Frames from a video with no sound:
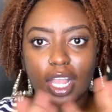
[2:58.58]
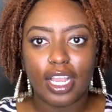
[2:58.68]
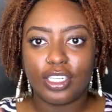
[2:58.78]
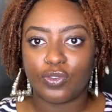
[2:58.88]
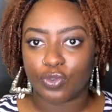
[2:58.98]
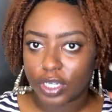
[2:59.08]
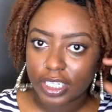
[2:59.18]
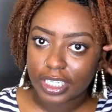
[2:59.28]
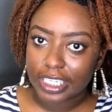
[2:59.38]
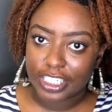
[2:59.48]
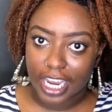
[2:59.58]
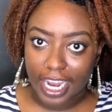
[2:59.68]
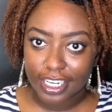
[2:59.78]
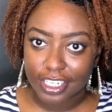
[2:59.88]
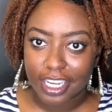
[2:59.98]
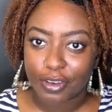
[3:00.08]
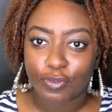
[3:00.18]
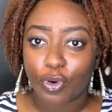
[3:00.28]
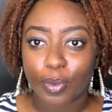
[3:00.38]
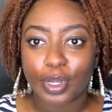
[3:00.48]
it's really changing and
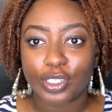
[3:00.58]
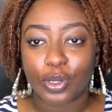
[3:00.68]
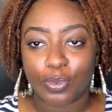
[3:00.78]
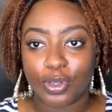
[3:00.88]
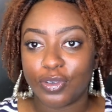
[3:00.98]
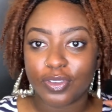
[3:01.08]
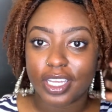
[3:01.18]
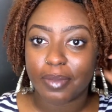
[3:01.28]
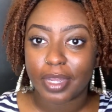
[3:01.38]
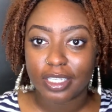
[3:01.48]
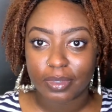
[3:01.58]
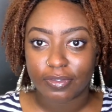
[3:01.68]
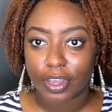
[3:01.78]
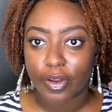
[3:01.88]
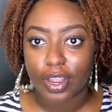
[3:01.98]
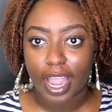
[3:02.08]
forming so beautifully. It makes me very